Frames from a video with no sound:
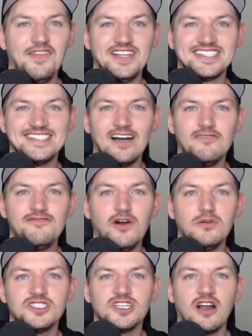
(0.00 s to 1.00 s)
The cell
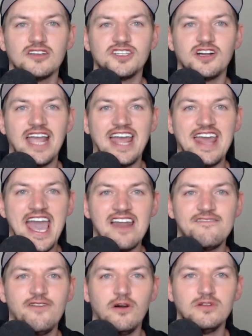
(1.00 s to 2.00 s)
phone charger and headphone